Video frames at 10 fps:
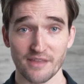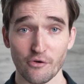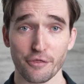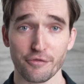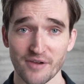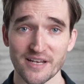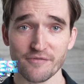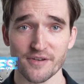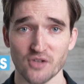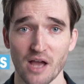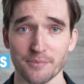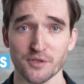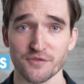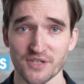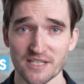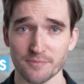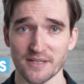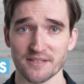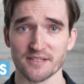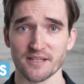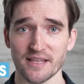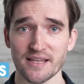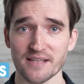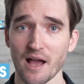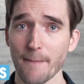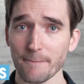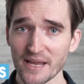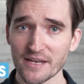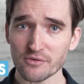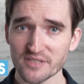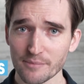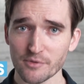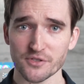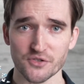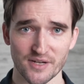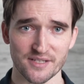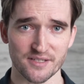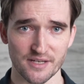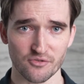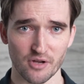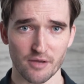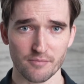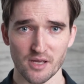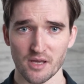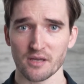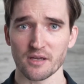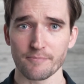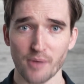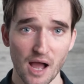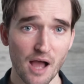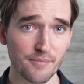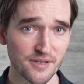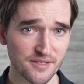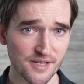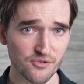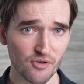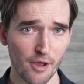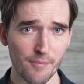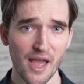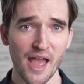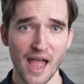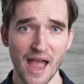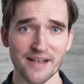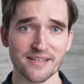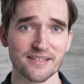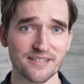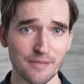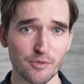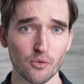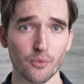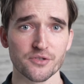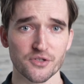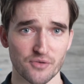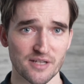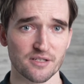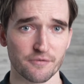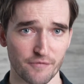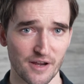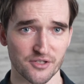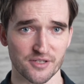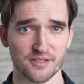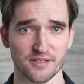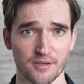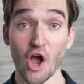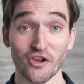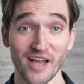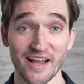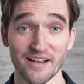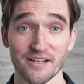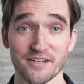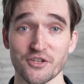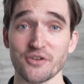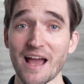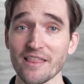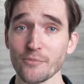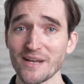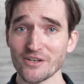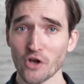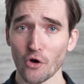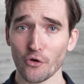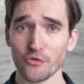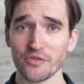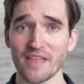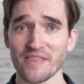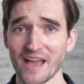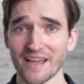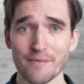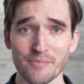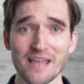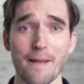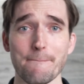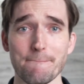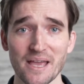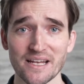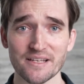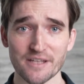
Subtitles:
There are 3 different types of shin splints. These are medial tibial stress syndrome, compartment syndrome, and tibial stress fractures. Okay, so now that we know that there can be many